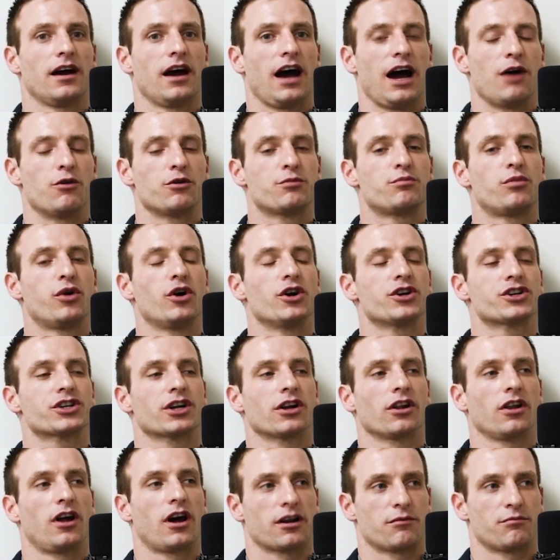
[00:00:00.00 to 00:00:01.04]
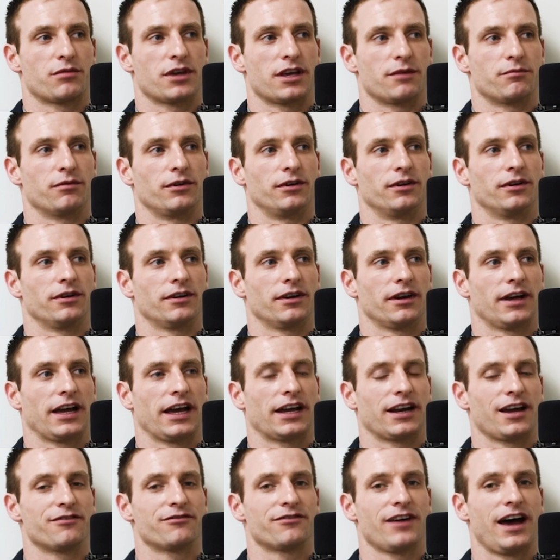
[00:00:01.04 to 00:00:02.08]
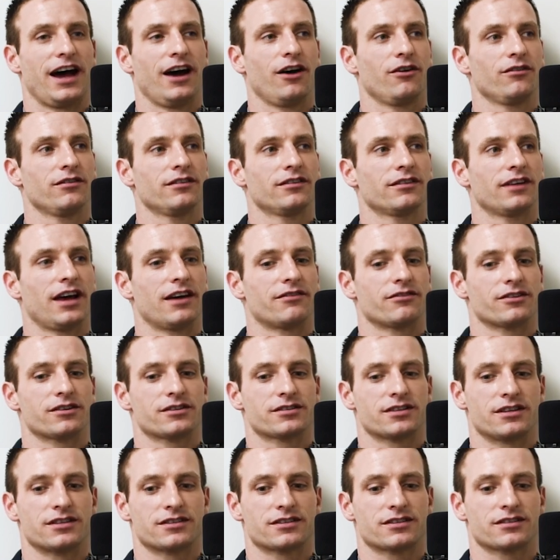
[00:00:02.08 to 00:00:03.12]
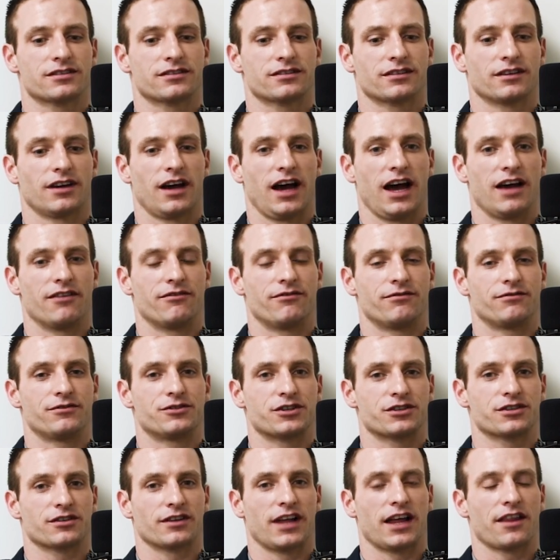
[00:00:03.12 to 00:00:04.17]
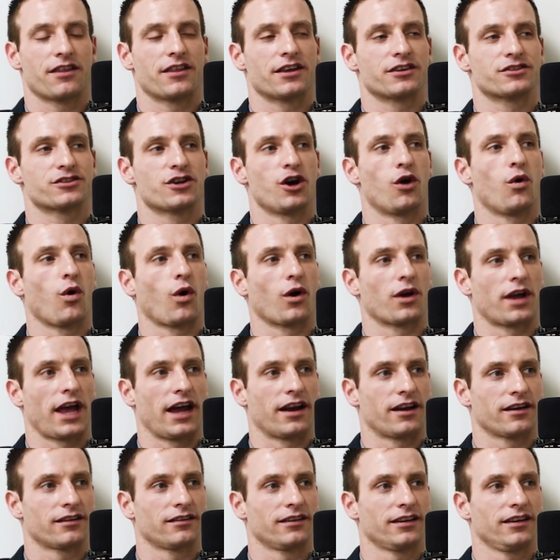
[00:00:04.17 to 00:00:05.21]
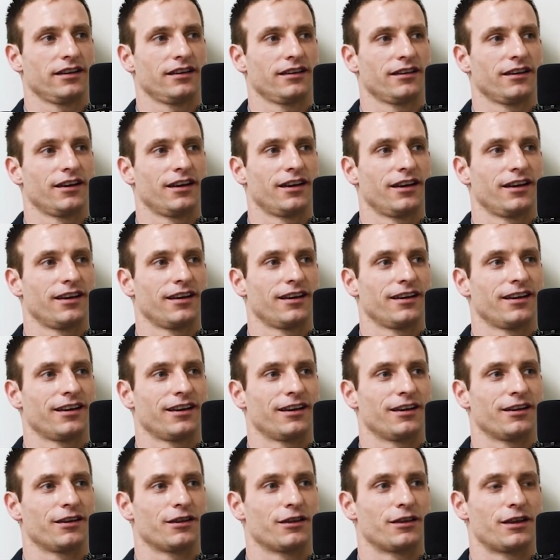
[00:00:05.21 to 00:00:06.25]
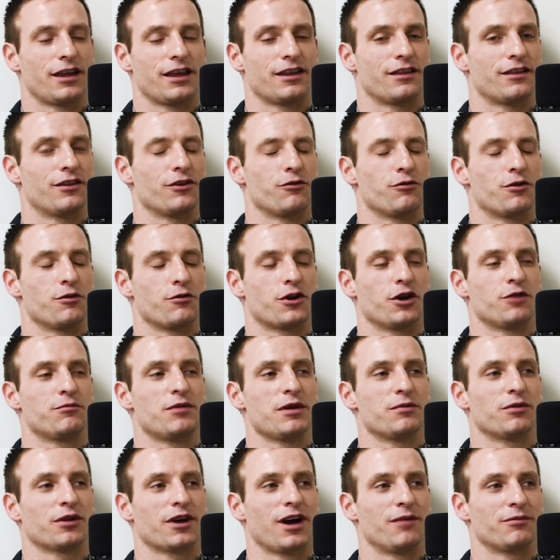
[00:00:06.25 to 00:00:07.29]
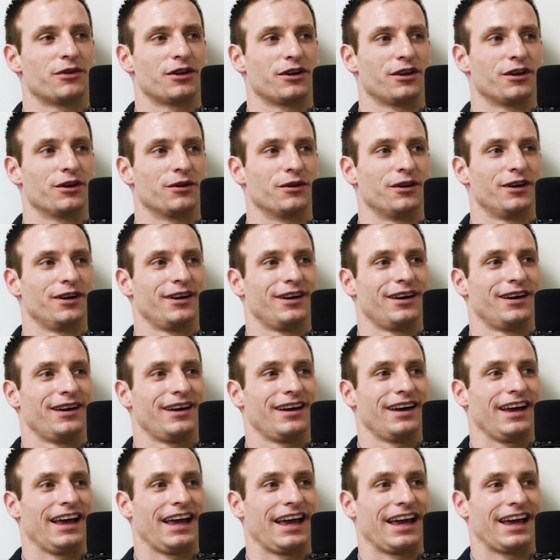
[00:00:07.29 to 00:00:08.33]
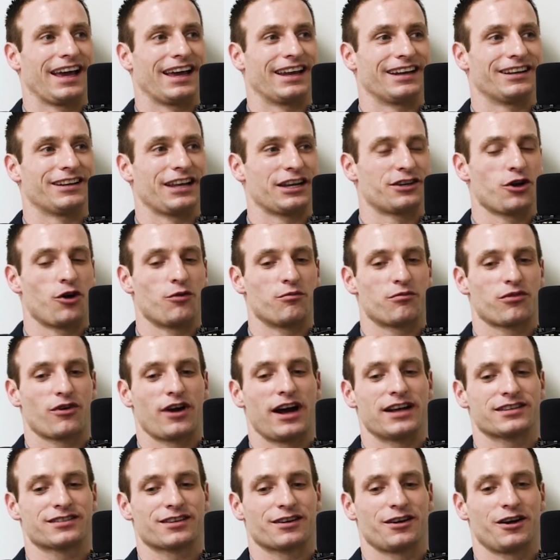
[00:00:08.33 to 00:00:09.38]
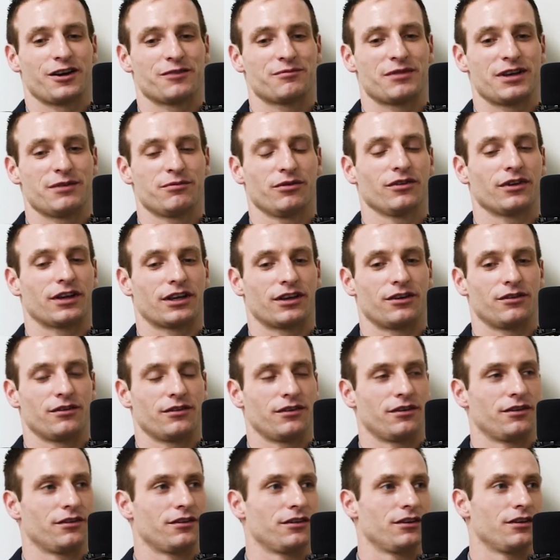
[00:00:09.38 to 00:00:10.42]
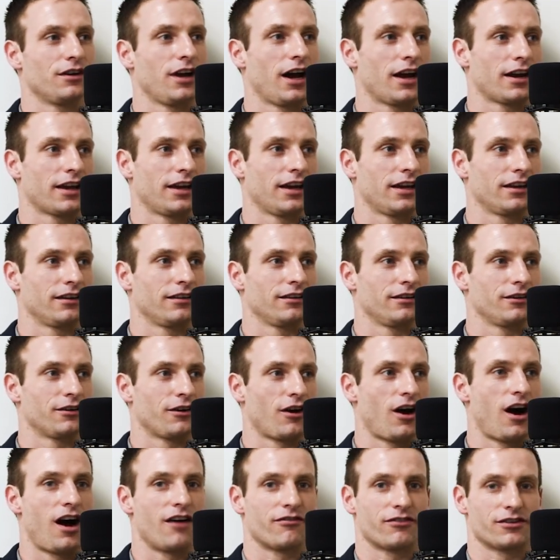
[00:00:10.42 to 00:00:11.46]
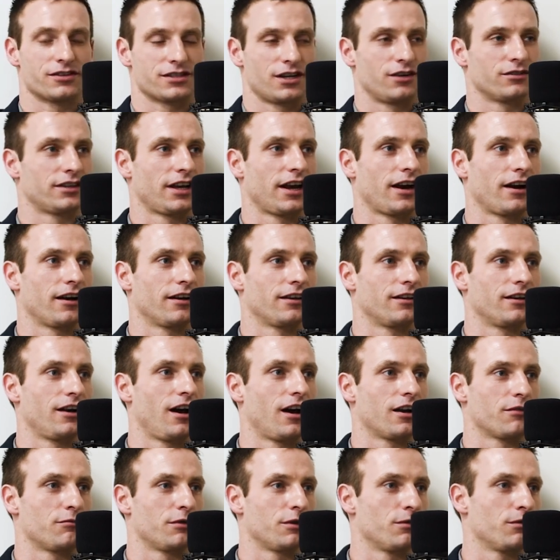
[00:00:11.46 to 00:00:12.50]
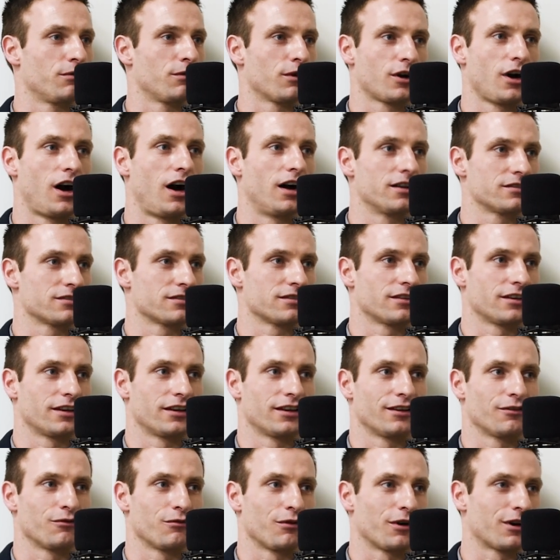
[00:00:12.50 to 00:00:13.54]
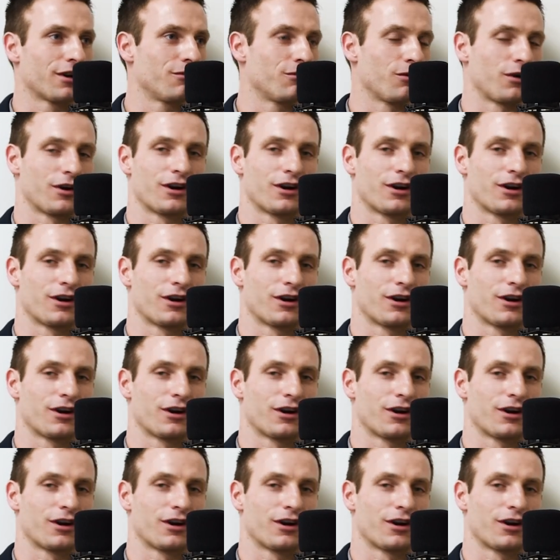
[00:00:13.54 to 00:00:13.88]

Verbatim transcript: I would push at a lot of people, and I found ever since I've just let things go organically, the, the, the good people come to you and like don't press it on people like you you, you got to get your offers out there you got to be we're constantly we're, we're